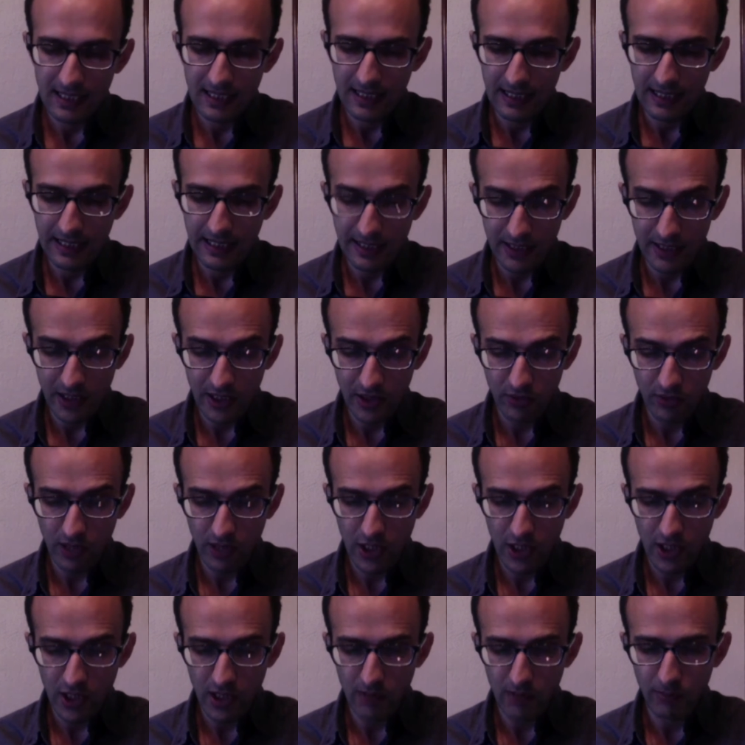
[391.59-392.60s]

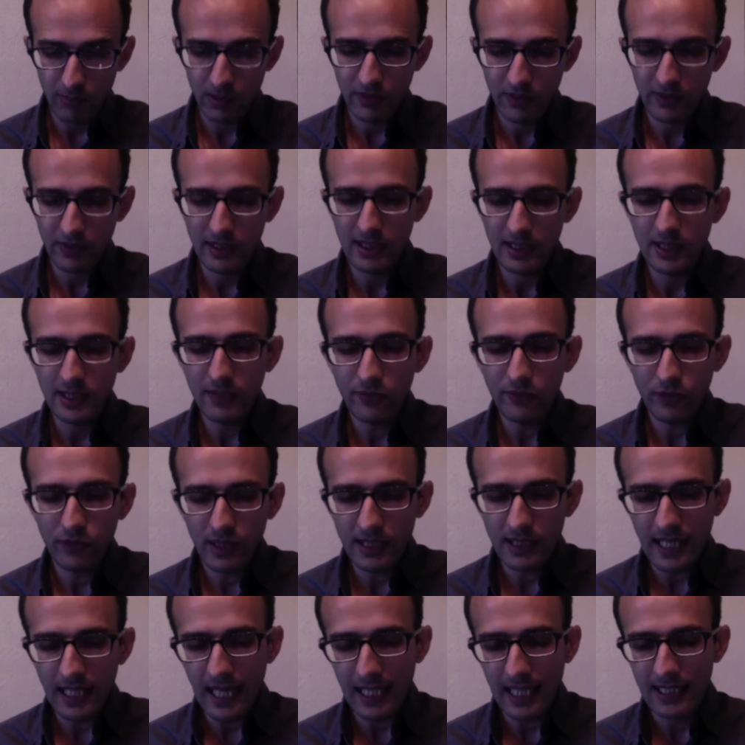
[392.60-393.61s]
integration between
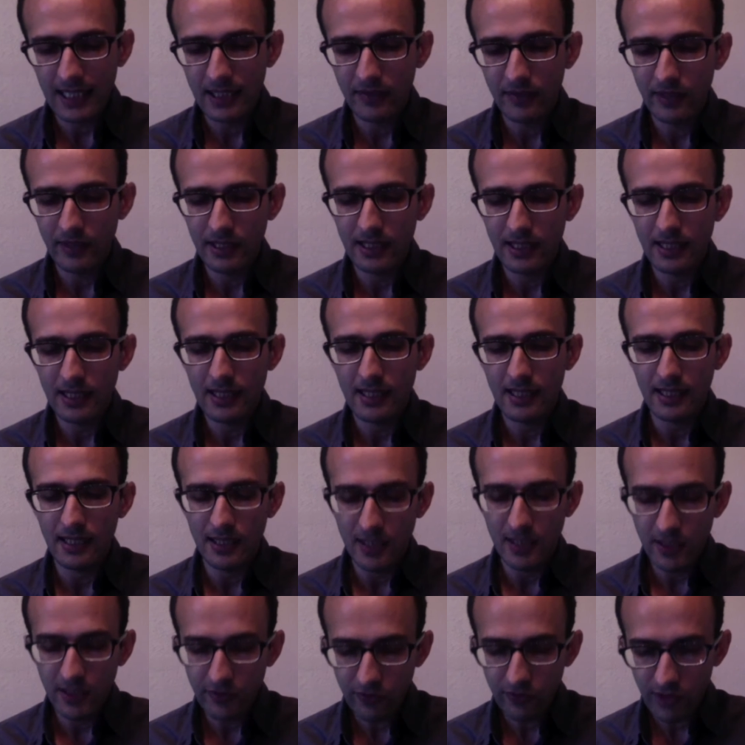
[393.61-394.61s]
different activities in
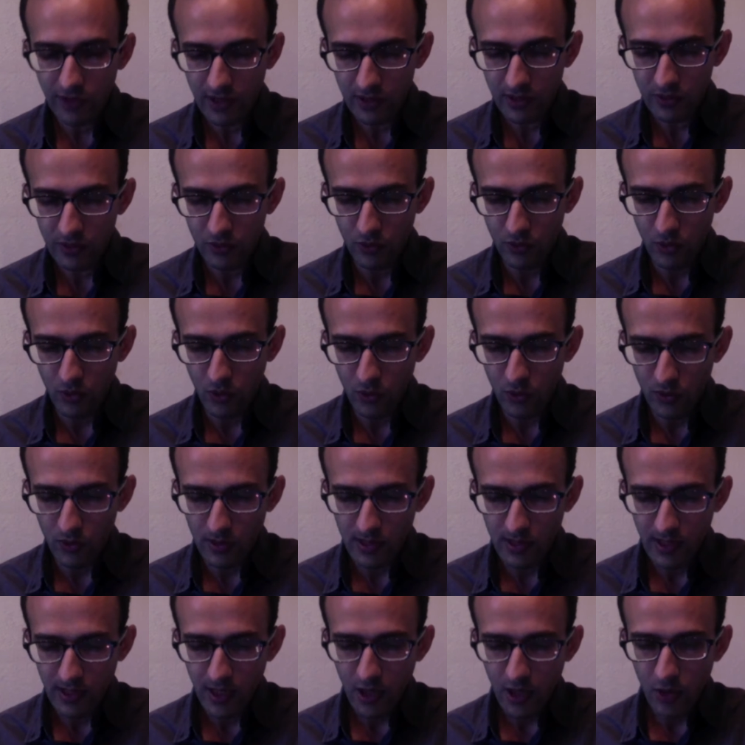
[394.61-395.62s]
different roles
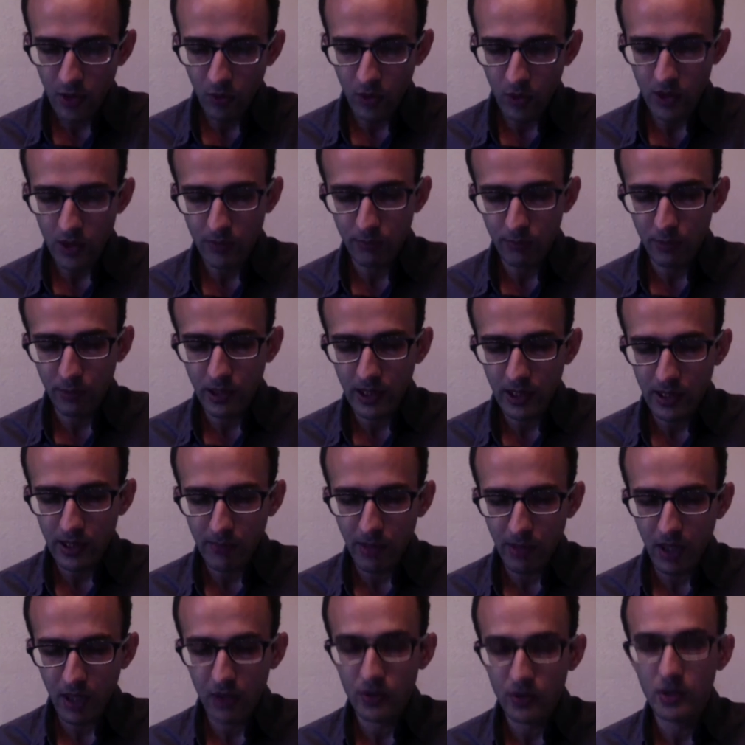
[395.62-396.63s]
which bring
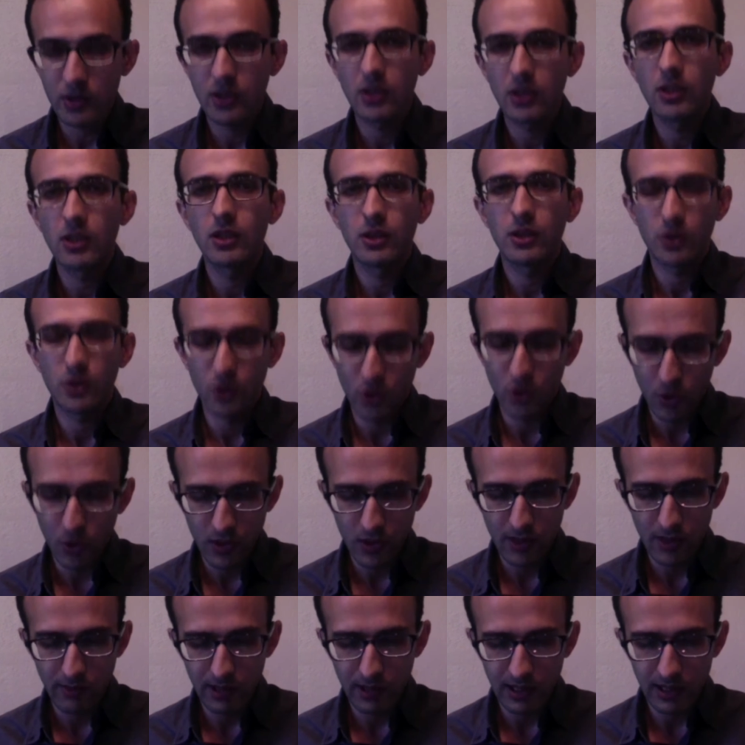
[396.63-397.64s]
about those
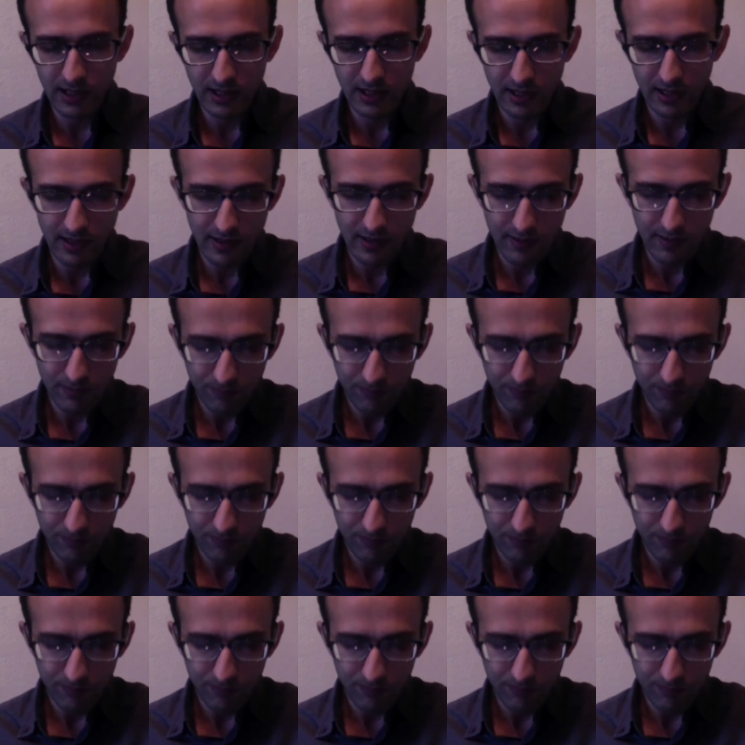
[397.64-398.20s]
abilities.